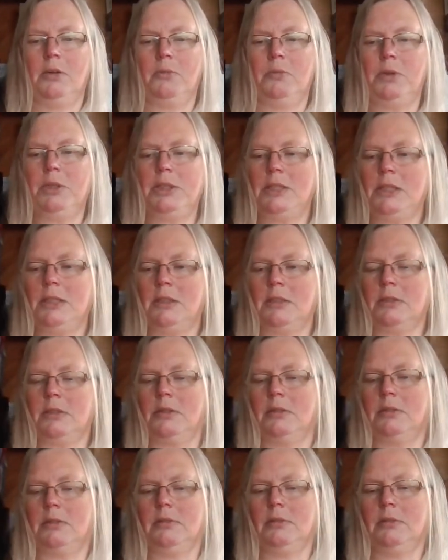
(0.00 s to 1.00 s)
We
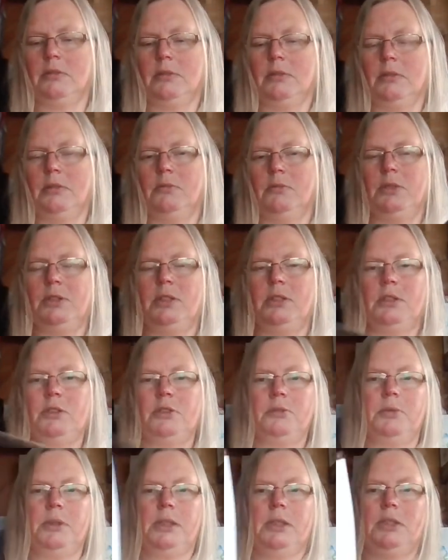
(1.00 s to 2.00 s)
didn't
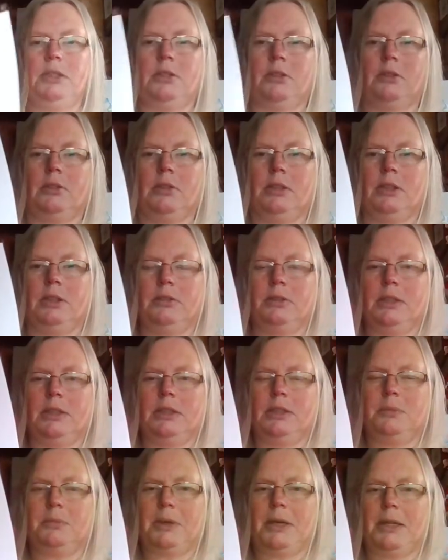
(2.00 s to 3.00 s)
do any dye on
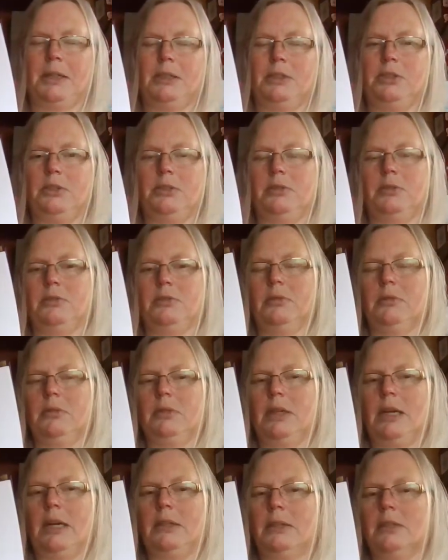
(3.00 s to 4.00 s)
these pages or
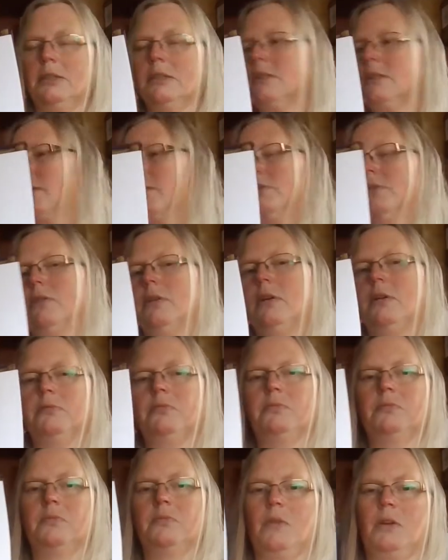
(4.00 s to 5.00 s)
colours, so
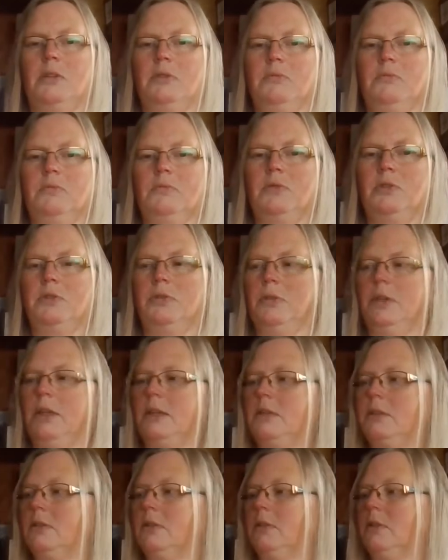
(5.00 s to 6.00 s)
I'll do
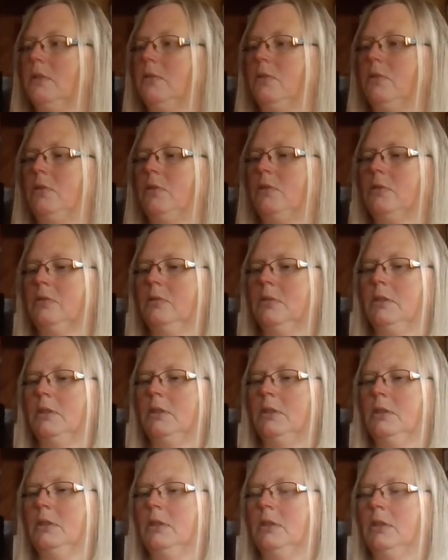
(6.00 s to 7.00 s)
that as I go along.
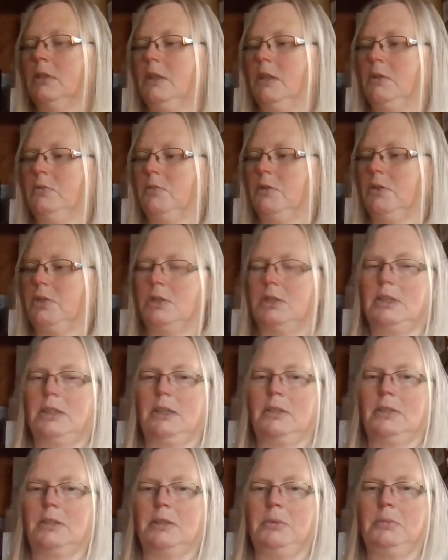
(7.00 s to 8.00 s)
It was just
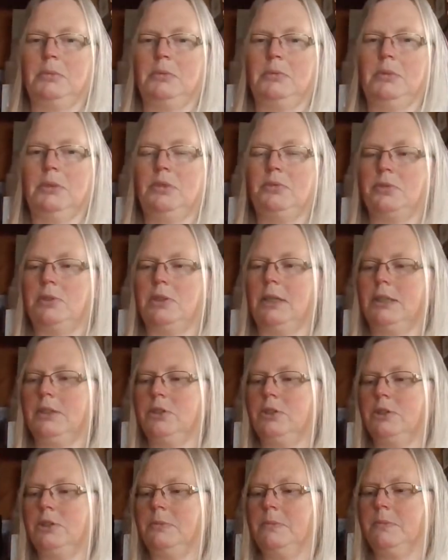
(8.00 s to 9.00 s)
our simple
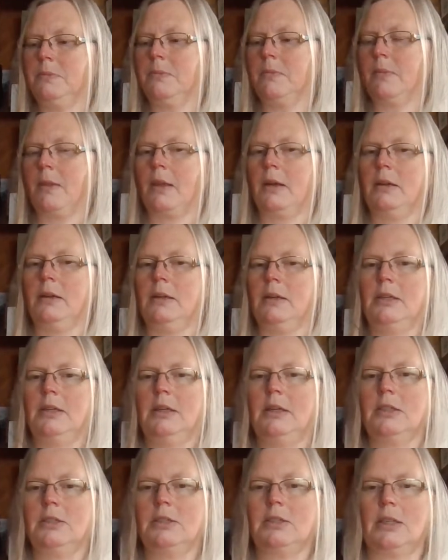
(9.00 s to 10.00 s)
introduction.
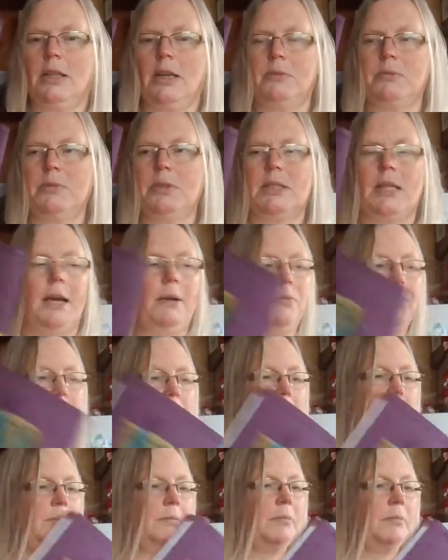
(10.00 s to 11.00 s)
So that was that
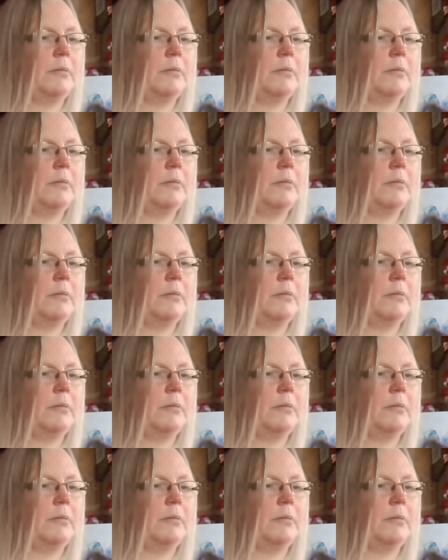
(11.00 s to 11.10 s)
one.